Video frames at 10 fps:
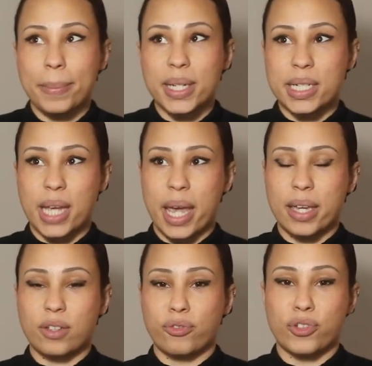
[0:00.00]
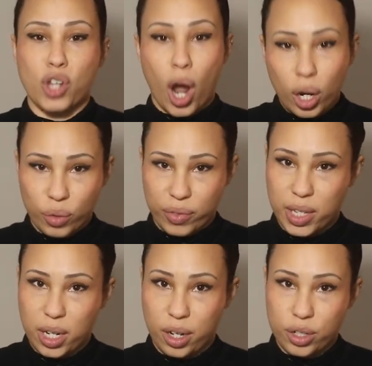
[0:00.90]
I'm gonna take photography
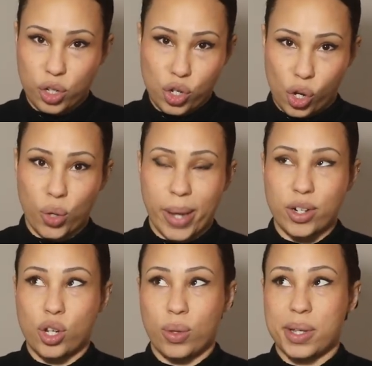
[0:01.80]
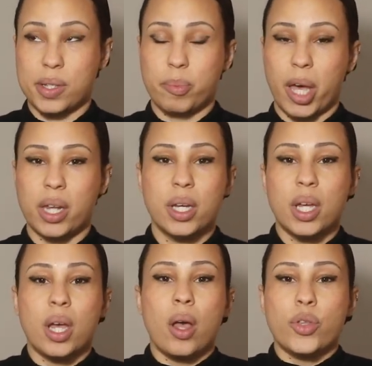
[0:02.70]
gear to show you how to do this, but
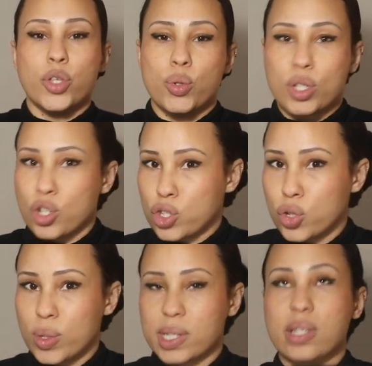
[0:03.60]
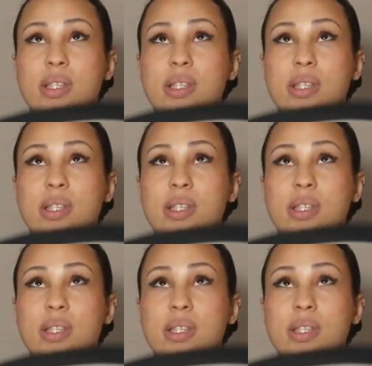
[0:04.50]
you can just do this the